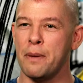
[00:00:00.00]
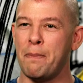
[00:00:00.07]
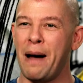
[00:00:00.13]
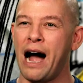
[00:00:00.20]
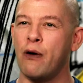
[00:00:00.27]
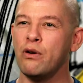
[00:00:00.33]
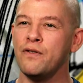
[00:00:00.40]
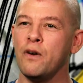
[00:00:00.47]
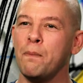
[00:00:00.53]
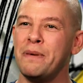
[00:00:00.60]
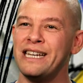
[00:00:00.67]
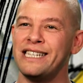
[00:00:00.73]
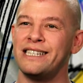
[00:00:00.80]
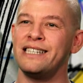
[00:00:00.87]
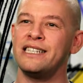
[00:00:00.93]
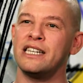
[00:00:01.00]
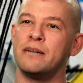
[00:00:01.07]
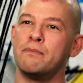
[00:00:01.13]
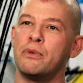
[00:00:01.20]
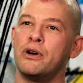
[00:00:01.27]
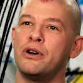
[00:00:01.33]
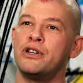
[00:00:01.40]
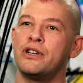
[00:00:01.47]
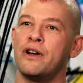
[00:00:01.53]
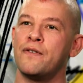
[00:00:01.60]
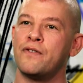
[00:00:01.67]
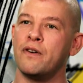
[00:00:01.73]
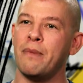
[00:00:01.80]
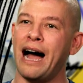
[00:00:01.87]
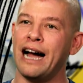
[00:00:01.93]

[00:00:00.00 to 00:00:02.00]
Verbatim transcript: The powerful pistons emerge from